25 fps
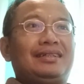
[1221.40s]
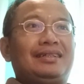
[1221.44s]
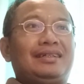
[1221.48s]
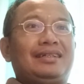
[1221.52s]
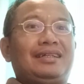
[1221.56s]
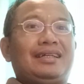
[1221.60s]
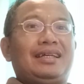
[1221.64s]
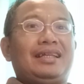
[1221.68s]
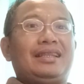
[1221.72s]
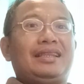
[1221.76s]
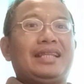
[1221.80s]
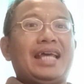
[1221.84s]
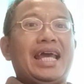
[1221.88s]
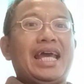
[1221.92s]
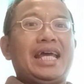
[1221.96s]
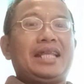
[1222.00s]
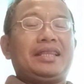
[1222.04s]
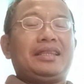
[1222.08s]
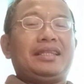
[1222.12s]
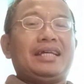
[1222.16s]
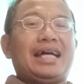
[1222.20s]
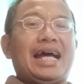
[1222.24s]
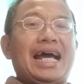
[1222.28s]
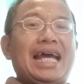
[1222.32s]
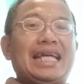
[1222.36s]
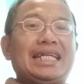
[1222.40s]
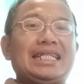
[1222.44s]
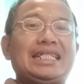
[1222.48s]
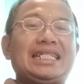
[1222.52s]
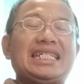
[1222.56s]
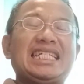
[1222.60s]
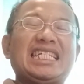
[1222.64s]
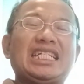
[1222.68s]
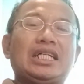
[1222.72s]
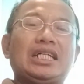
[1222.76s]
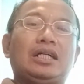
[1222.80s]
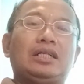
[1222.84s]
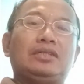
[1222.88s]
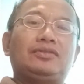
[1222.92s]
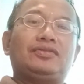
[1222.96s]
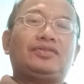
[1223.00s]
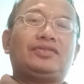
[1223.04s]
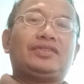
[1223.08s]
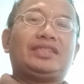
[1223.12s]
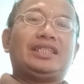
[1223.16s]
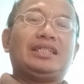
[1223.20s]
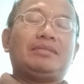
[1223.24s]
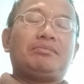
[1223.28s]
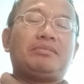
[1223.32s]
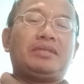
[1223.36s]
and then the idea of
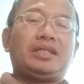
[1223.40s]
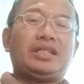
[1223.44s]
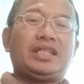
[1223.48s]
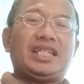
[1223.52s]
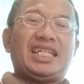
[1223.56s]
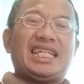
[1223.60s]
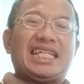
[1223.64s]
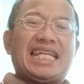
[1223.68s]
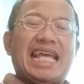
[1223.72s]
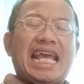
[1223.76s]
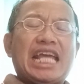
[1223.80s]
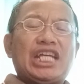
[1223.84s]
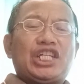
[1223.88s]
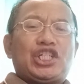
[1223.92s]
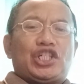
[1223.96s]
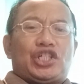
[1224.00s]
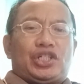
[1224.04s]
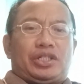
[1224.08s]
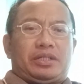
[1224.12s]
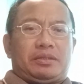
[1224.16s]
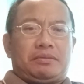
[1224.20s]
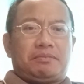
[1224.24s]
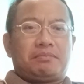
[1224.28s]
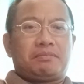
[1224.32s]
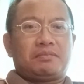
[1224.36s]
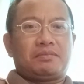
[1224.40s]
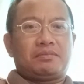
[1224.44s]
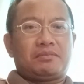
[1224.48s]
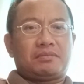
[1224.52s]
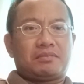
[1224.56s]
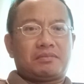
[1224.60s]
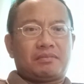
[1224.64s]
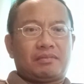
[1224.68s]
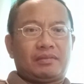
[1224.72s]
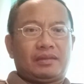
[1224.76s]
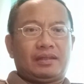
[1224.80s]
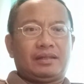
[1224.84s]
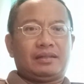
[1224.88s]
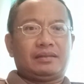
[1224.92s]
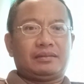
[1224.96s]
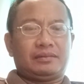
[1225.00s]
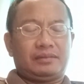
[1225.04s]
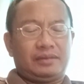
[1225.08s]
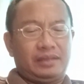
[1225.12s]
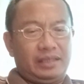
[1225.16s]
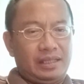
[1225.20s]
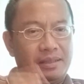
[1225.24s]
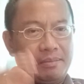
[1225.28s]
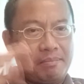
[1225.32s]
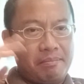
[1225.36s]
communication,
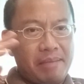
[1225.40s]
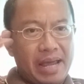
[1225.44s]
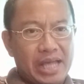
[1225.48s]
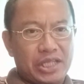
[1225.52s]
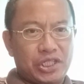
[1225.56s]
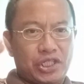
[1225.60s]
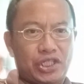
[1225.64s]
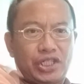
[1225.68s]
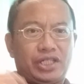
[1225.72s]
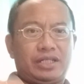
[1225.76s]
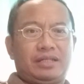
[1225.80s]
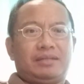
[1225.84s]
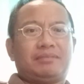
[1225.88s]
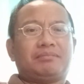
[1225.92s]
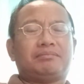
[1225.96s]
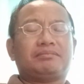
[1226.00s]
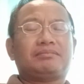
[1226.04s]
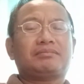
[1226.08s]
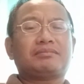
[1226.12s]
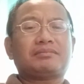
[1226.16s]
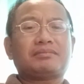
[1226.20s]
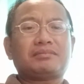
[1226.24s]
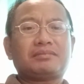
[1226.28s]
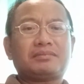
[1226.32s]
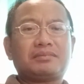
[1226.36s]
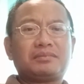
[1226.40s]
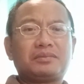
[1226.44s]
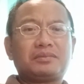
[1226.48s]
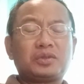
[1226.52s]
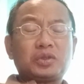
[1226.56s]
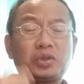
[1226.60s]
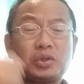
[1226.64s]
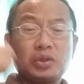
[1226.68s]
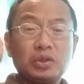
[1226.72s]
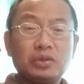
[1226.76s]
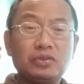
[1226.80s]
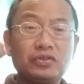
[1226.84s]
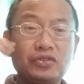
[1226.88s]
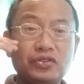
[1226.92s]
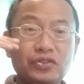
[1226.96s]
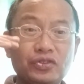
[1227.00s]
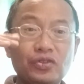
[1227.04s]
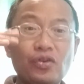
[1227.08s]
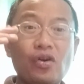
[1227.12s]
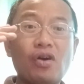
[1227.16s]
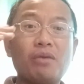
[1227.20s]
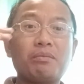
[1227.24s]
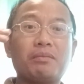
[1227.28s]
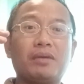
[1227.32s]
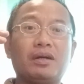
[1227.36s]
the best
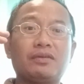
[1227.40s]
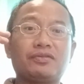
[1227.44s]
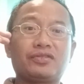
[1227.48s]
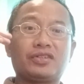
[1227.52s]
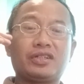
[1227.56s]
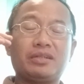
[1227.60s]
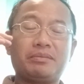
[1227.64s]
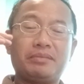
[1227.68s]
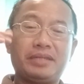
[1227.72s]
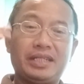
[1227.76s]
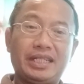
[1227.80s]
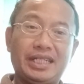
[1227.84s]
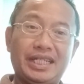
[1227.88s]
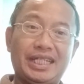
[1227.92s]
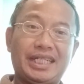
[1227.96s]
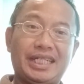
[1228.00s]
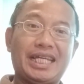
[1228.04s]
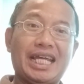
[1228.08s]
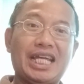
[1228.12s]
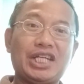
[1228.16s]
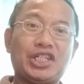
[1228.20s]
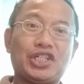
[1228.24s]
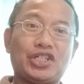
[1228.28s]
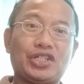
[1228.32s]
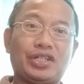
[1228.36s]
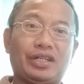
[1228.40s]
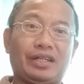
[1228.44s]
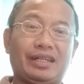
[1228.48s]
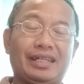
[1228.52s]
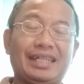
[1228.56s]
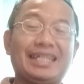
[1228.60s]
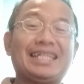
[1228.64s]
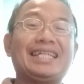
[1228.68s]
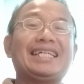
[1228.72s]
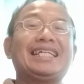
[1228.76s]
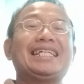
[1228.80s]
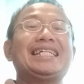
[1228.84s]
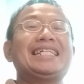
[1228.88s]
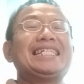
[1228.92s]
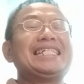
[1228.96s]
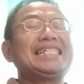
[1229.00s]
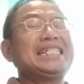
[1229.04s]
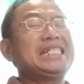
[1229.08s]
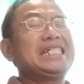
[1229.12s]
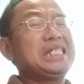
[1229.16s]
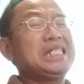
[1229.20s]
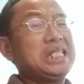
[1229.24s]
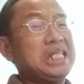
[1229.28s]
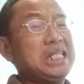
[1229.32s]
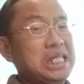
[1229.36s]
form of communication
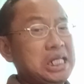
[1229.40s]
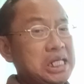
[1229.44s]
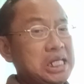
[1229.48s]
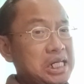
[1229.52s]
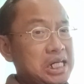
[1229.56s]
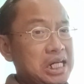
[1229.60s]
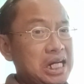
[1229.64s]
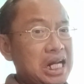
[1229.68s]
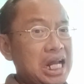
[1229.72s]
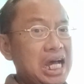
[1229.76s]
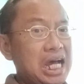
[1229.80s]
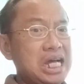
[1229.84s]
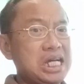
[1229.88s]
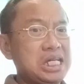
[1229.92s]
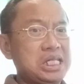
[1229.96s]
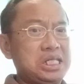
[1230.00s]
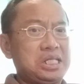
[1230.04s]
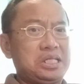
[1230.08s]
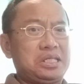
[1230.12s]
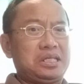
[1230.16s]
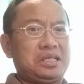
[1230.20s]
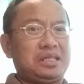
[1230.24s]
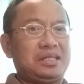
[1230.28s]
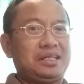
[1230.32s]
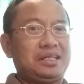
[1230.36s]
in line